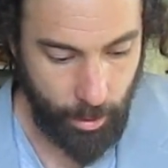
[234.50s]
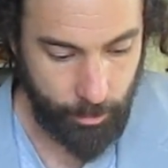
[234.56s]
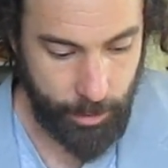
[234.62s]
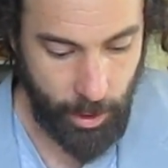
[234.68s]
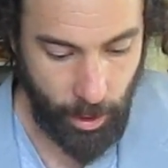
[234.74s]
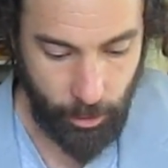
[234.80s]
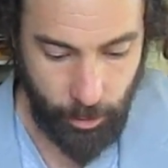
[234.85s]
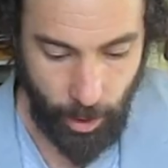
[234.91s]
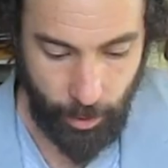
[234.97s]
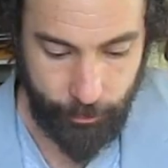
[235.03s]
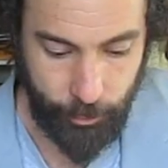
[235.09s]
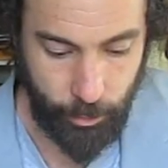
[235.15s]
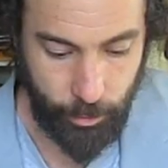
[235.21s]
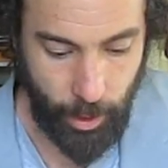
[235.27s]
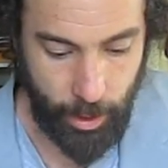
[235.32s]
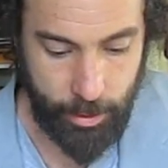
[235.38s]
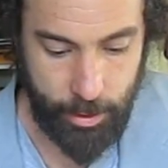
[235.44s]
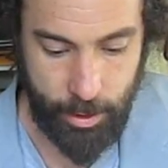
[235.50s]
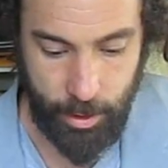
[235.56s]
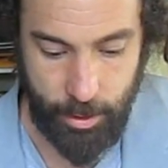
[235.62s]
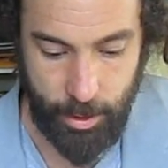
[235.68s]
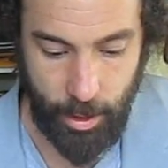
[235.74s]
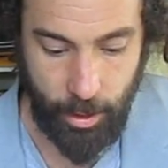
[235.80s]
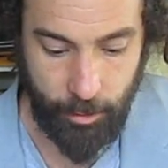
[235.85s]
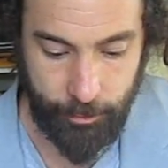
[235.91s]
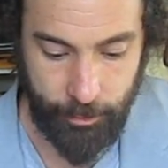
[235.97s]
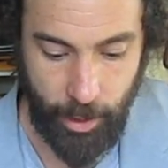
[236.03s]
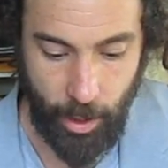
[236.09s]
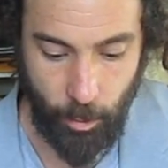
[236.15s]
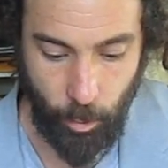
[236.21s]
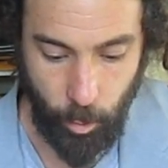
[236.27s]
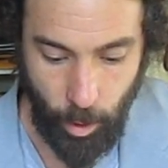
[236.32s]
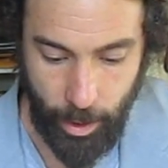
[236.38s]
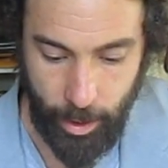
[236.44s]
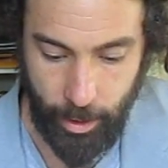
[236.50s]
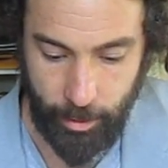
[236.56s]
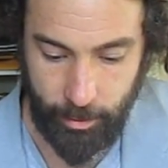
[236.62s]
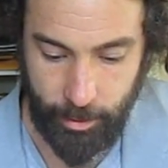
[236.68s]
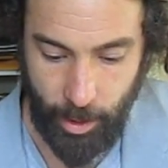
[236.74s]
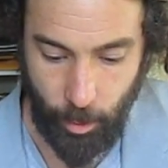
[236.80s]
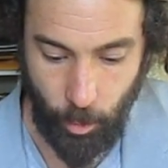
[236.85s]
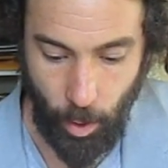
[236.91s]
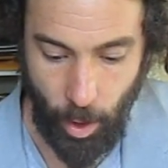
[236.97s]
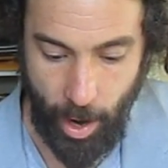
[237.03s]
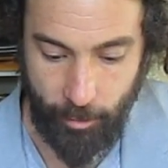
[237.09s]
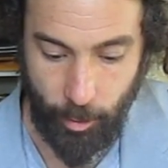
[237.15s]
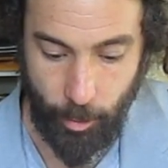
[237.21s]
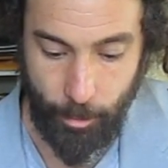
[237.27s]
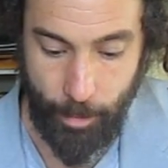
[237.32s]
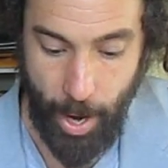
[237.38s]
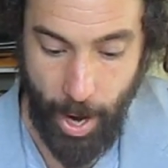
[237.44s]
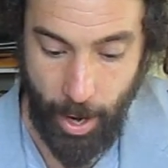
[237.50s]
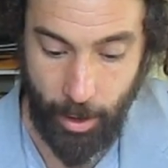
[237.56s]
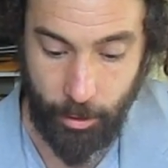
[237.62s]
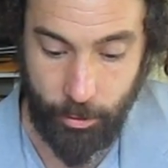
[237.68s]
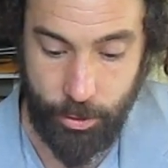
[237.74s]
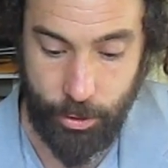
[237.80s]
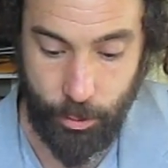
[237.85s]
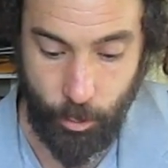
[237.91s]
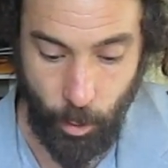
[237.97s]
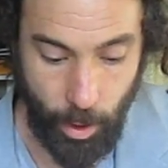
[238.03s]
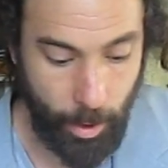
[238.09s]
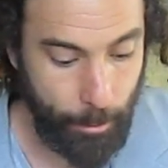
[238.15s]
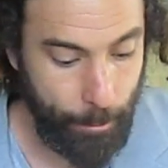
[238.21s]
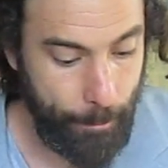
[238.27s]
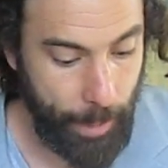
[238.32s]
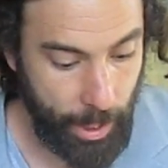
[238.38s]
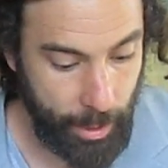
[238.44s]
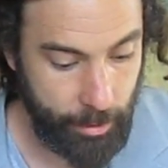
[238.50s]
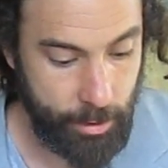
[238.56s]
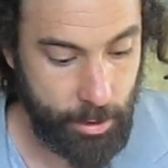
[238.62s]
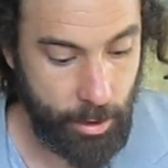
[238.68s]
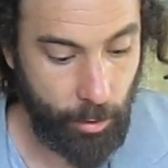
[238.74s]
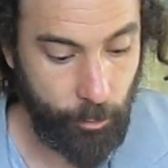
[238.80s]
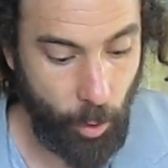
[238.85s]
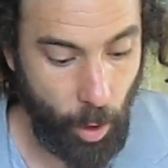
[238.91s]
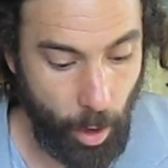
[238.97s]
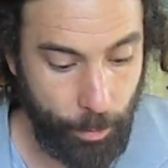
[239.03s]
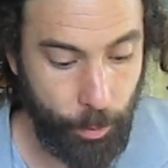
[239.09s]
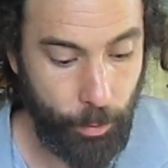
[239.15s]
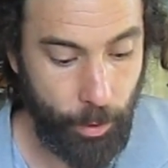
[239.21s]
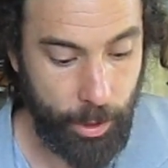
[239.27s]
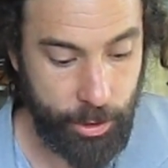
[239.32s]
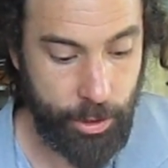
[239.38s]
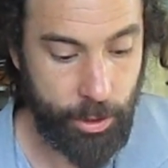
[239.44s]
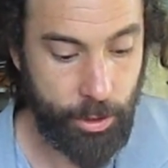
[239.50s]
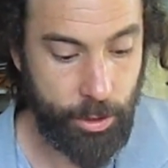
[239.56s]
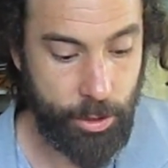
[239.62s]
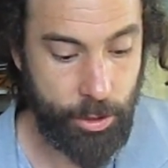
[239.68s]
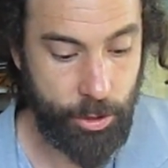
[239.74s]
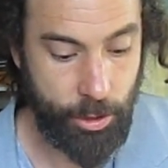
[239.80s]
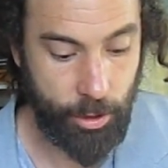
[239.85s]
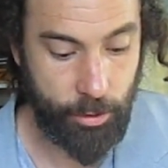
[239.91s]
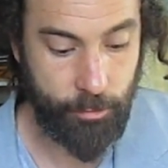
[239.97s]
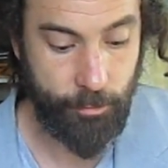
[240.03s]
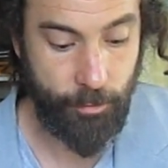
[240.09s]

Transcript: Telegraph UK says if they win, they will have a mile square base of operations just